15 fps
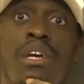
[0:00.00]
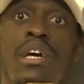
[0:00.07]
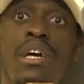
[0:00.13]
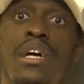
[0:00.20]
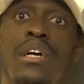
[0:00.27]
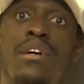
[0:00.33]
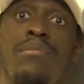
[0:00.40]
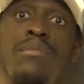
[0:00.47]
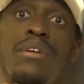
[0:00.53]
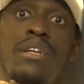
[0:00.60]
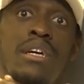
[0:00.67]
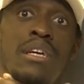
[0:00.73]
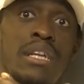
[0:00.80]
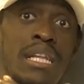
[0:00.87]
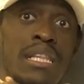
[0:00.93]

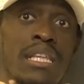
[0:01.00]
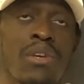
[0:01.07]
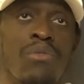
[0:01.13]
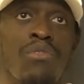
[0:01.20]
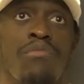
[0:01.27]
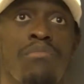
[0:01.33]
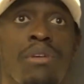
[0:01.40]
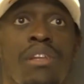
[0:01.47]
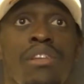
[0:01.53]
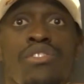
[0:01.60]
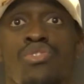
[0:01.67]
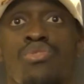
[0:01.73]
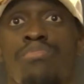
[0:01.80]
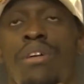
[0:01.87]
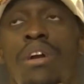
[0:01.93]
And I think we've been
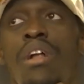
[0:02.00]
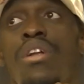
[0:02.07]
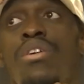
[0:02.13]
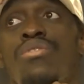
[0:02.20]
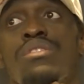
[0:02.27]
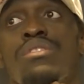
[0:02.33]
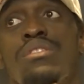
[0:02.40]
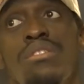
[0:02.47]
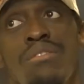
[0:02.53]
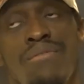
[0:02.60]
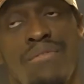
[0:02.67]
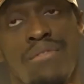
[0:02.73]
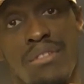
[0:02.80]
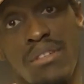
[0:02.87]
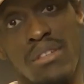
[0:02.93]
super close
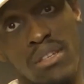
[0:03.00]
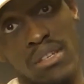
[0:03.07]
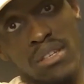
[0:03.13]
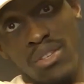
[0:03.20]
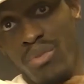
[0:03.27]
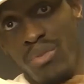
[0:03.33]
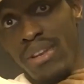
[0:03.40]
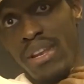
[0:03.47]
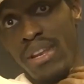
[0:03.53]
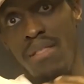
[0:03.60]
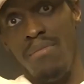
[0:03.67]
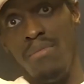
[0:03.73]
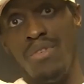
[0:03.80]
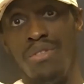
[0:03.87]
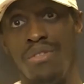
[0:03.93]
in doing that,
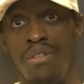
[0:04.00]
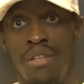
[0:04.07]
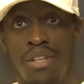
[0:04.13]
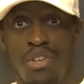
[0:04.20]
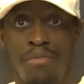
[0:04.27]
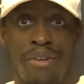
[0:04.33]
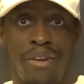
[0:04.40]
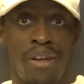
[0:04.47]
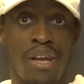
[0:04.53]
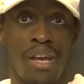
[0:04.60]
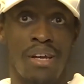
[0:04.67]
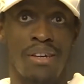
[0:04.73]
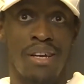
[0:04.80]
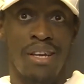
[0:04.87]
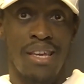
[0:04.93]
a little bit
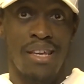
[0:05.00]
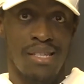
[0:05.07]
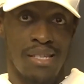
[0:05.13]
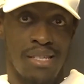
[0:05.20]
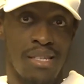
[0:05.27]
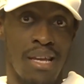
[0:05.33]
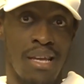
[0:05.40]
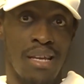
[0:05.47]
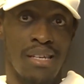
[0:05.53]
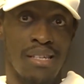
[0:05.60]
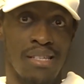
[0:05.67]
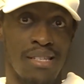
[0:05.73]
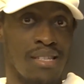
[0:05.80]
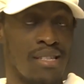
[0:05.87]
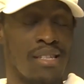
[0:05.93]
on
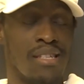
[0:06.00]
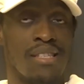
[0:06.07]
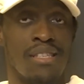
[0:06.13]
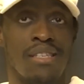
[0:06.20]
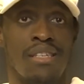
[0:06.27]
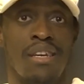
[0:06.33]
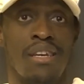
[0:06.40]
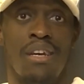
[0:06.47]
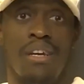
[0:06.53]
inconsistency.